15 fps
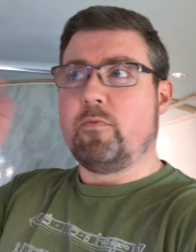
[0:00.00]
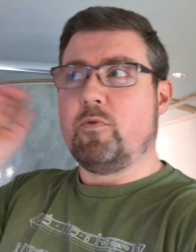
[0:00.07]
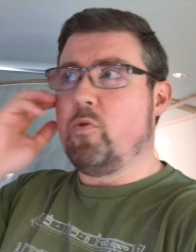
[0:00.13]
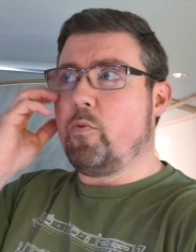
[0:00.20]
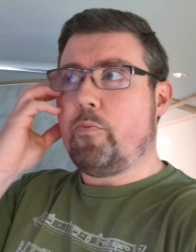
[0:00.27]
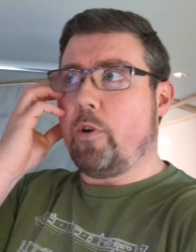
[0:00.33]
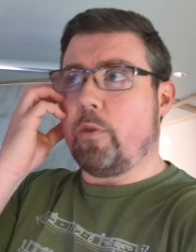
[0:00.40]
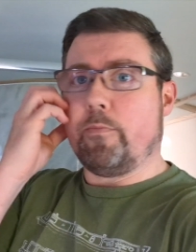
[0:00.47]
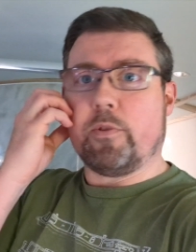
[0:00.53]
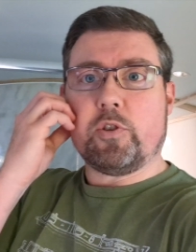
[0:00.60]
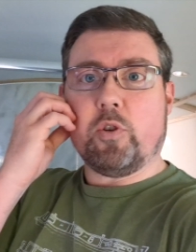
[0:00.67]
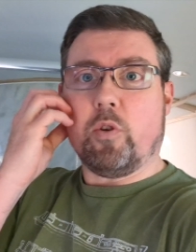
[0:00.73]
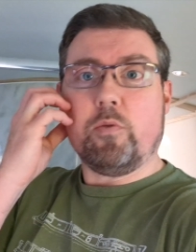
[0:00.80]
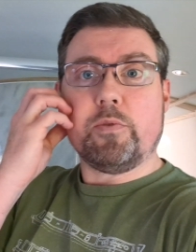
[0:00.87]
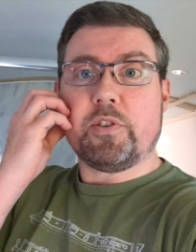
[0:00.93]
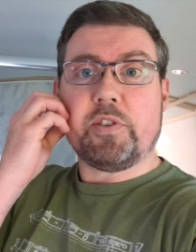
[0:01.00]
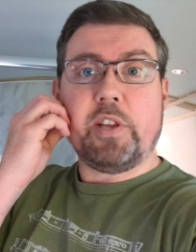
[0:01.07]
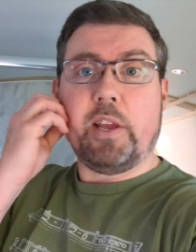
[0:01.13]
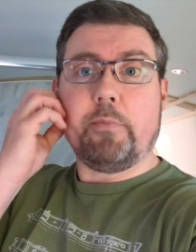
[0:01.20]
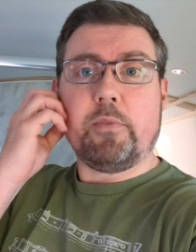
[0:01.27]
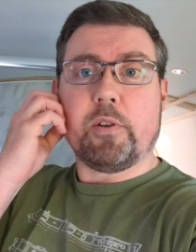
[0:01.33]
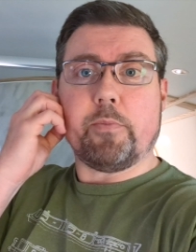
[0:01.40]
no problem at all with
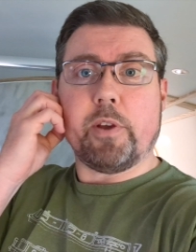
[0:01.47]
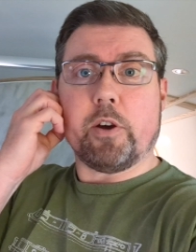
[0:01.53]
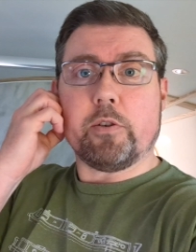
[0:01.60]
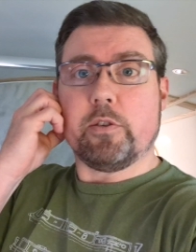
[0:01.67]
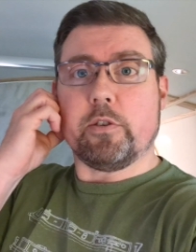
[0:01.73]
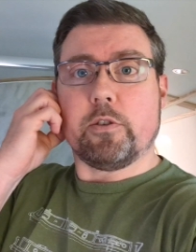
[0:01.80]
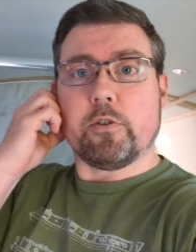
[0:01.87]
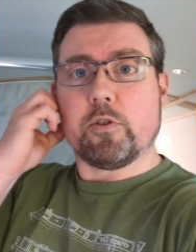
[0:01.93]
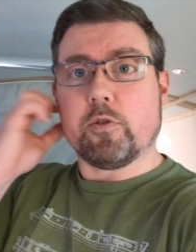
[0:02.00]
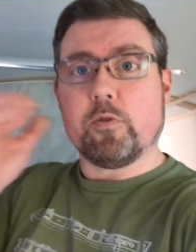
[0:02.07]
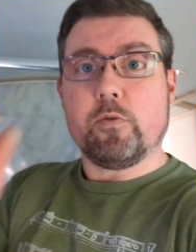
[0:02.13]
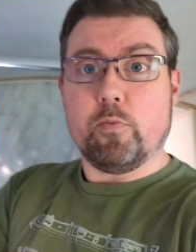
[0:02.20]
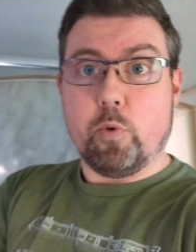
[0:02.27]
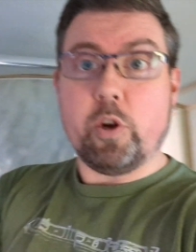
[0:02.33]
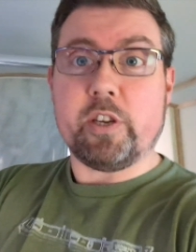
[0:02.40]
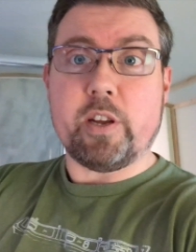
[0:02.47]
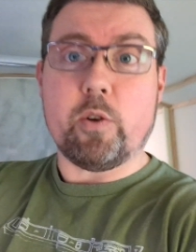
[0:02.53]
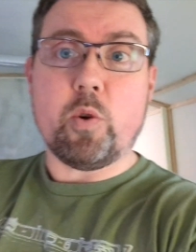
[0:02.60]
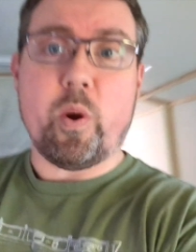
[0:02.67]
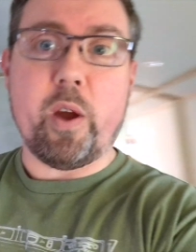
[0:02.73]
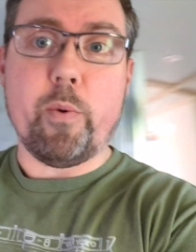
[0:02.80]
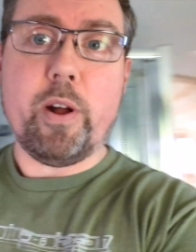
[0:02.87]
steam, to be honest, so works
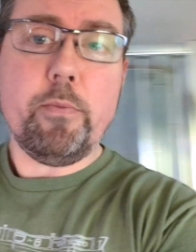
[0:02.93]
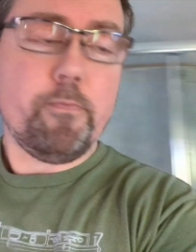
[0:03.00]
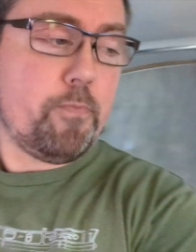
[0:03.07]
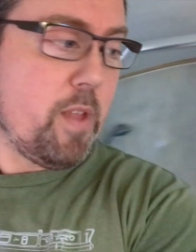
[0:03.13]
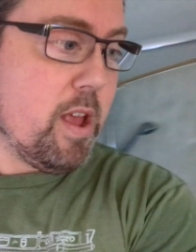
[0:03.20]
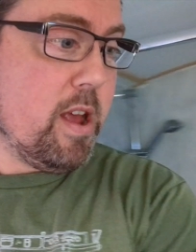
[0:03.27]
out quite well.